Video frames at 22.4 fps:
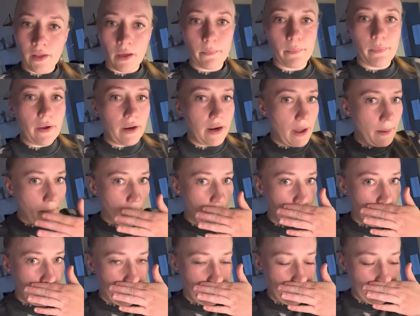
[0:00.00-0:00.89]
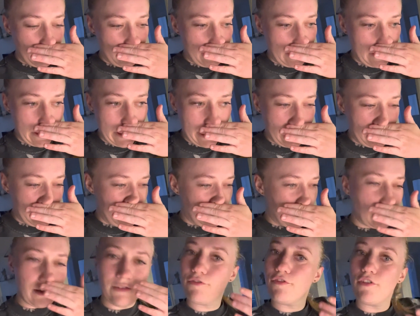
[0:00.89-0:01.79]
But I'm gonna oh,
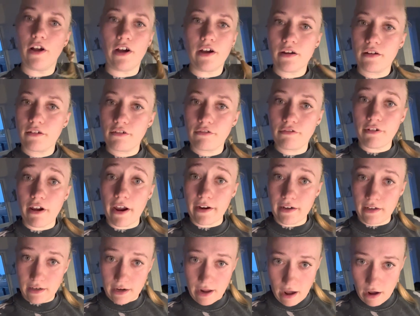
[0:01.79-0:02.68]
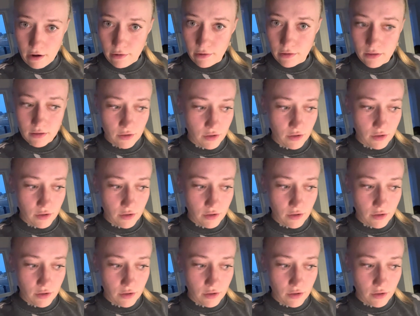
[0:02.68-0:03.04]
end the vlog right now.